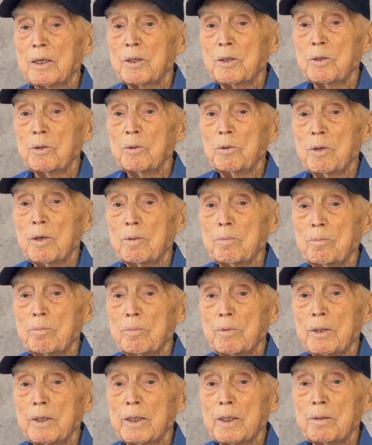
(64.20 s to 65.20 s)
grew up
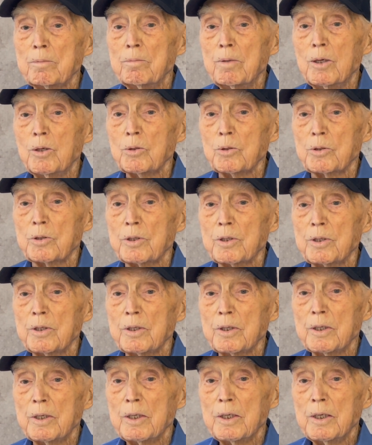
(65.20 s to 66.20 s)
there most of
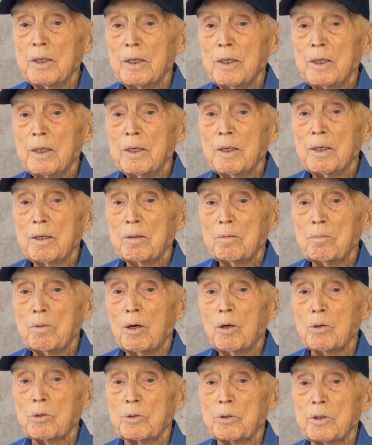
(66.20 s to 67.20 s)
the
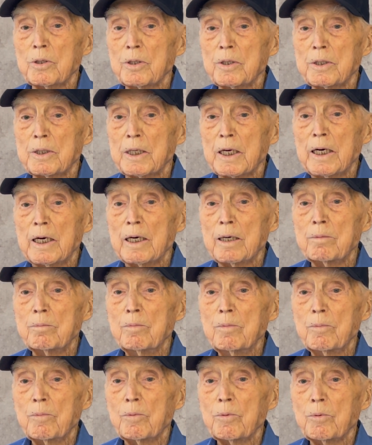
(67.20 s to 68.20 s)

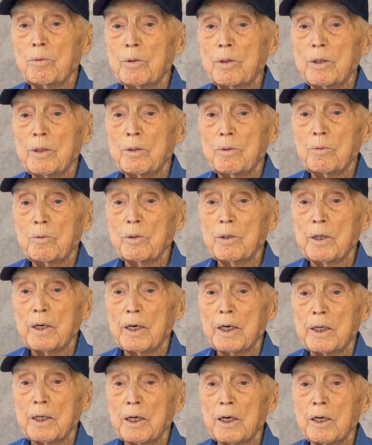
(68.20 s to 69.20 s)
time. We
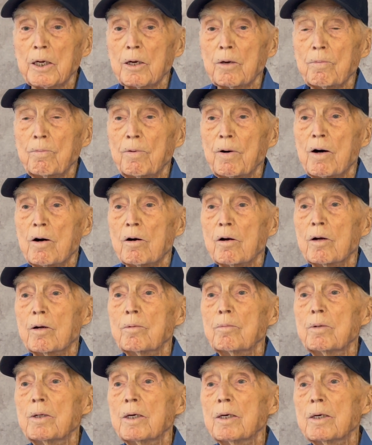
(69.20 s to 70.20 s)
had a little
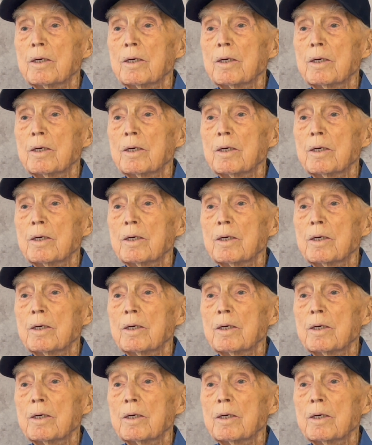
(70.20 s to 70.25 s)
farm.